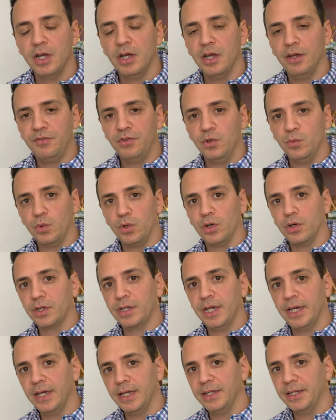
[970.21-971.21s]
If you work
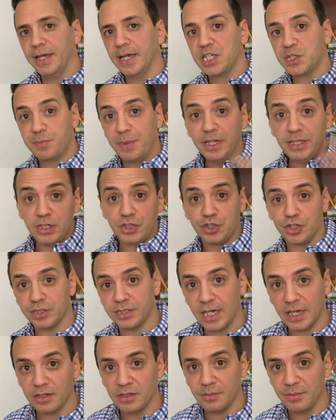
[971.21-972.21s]
in the expenditure
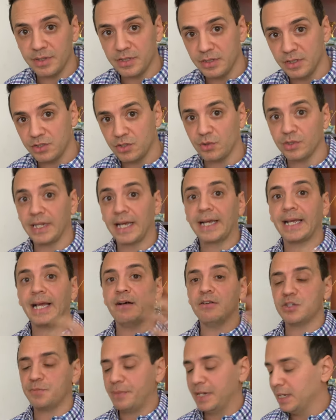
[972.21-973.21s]
side of the business or the
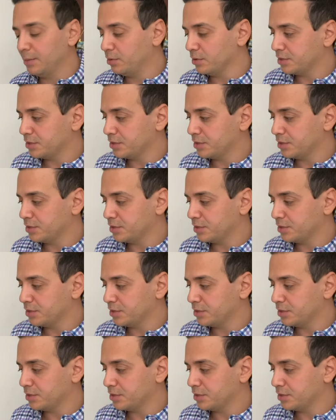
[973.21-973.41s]
accounts payable